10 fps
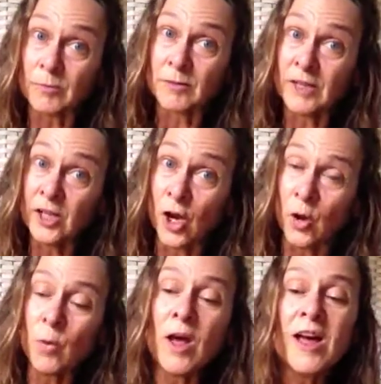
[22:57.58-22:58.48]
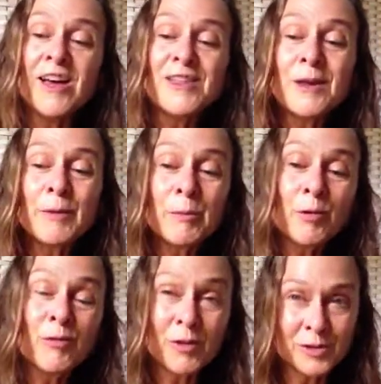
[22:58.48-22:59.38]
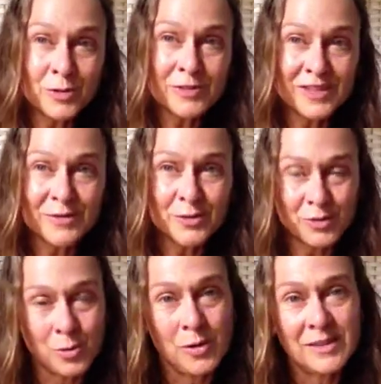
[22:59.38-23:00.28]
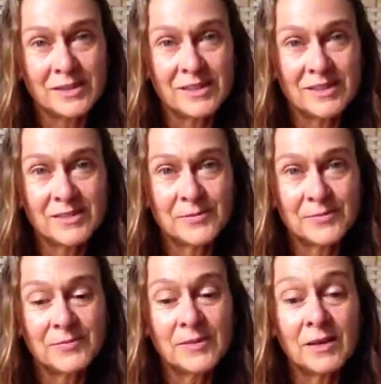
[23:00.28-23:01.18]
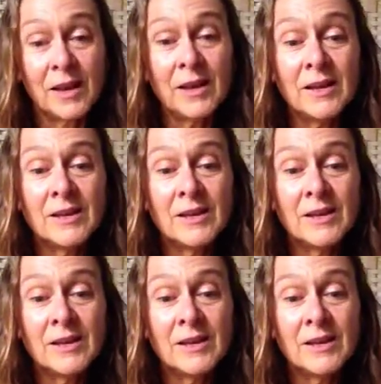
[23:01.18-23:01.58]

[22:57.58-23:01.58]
neato, then we move on to a different choice. Yeah?